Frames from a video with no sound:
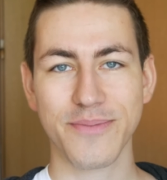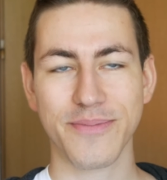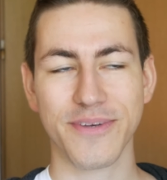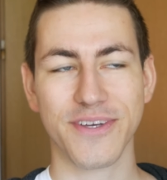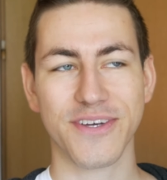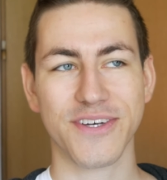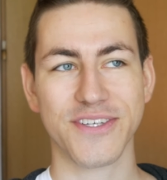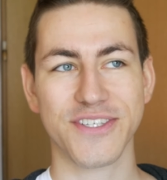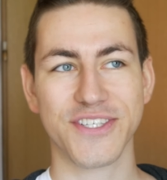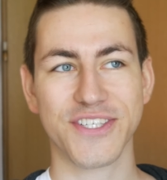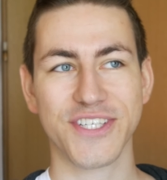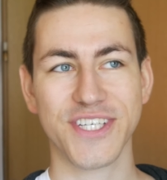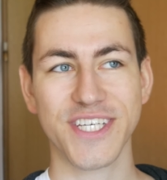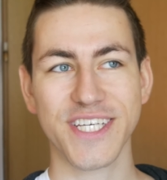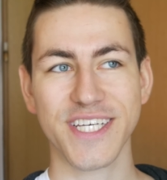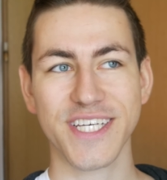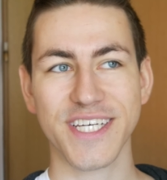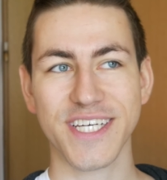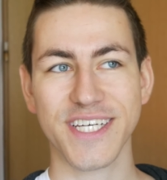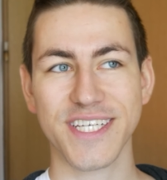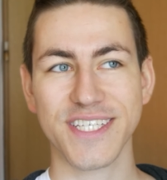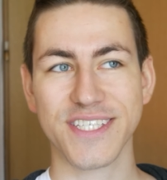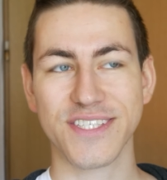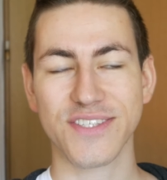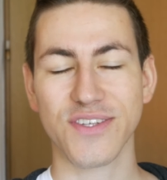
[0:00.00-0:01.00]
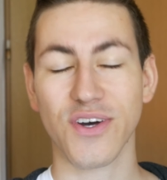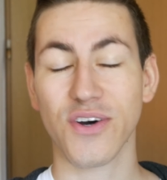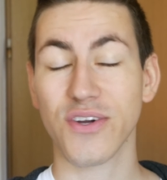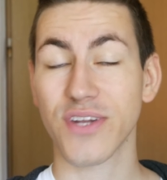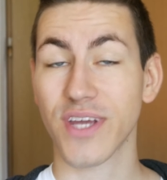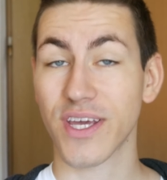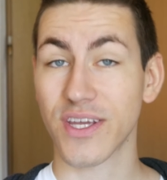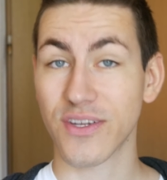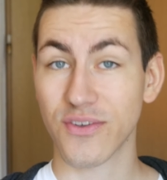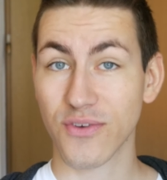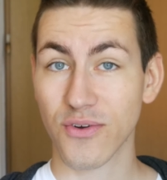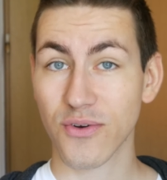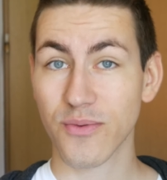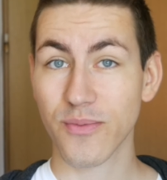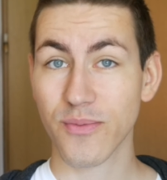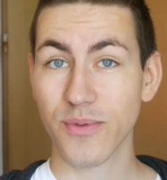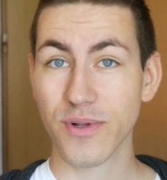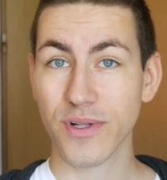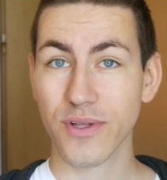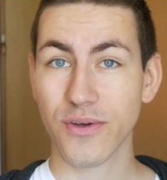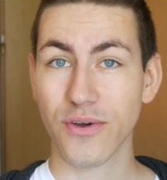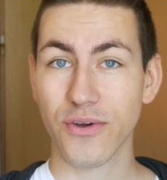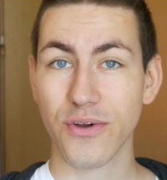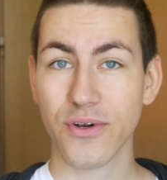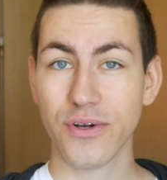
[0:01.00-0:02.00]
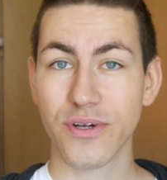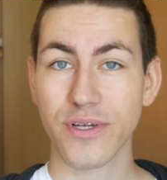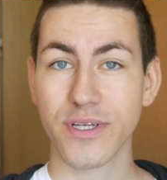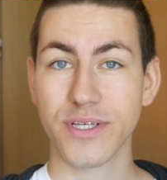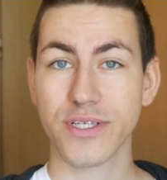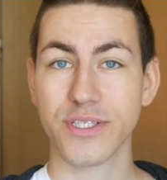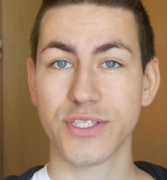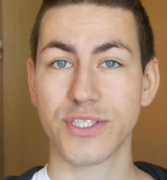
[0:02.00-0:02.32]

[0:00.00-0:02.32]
because she is not a normal girl,